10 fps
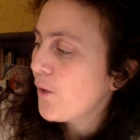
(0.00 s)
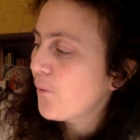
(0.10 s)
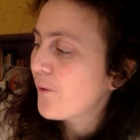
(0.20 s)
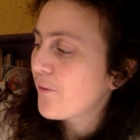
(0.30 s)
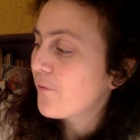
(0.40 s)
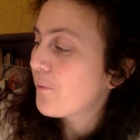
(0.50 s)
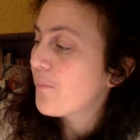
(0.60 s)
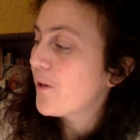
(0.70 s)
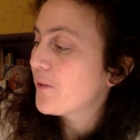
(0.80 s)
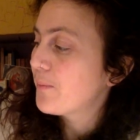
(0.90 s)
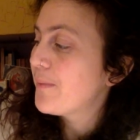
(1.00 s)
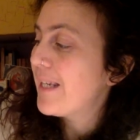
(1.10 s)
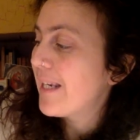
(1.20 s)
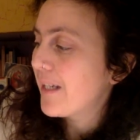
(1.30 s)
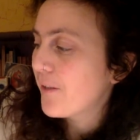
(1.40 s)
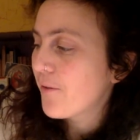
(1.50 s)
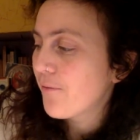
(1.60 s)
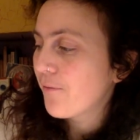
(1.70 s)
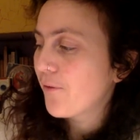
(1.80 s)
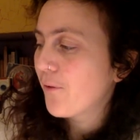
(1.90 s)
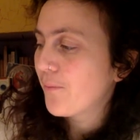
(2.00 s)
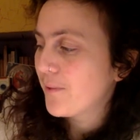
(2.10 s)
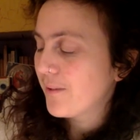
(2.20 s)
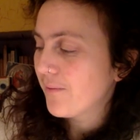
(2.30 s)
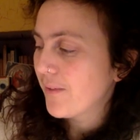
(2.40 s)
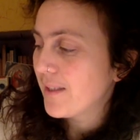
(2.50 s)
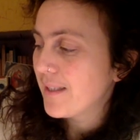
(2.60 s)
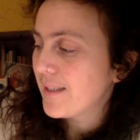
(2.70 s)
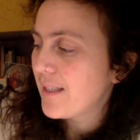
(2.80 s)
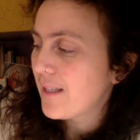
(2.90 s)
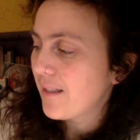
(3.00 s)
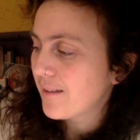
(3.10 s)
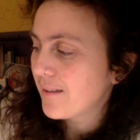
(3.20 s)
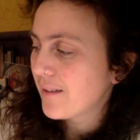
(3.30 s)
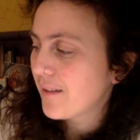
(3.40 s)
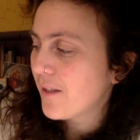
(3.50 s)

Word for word: one of the most malignant forms of the disease.